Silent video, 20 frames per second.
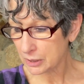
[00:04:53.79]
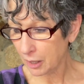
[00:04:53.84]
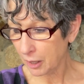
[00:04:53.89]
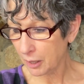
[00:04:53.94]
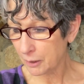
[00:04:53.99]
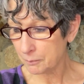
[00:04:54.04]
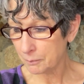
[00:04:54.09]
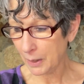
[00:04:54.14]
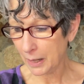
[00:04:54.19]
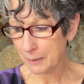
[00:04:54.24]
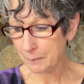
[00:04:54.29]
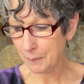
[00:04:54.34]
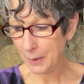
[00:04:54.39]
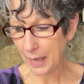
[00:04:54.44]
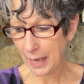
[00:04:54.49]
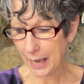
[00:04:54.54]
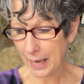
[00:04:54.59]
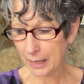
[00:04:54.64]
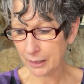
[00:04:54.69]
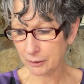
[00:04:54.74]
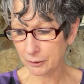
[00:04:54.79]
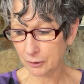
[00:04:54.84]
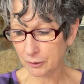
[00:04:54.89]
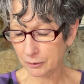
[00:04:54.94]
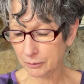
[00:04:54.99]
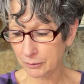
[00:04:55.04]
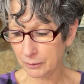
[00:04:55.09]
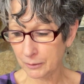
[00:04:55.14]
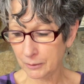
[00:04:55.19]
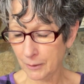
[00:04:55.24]
on my
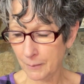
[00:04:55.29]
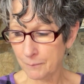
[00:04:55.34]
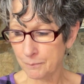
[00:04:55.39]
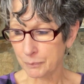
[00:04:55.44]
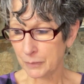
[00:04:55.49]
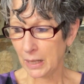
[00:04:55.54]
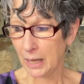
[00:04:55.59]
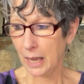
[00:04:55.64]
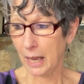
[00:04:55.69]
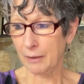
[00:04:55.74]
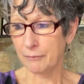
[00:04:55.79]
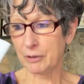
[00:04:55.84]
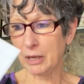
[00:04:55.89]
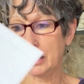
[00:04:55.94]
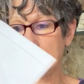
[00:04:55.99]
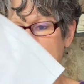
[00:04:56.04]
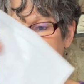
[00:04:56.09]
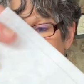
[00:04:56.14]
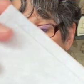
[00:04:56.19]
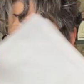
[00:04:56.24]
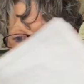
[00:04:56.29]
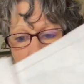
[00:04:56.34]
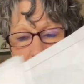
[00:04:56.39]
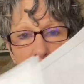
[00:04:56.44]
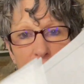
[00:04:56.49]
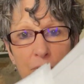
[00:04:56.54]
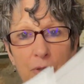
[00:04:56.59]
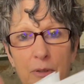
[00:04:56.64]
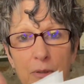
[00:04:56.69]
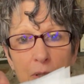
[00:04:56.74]
pattern. I've got
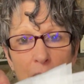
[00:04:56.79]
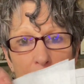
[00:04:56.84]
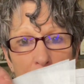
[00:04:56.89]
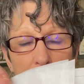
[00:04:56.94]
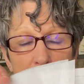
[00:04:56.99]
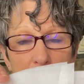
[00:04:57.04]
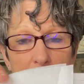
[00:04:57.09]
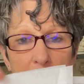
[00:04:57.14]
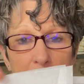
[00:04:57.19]
different notes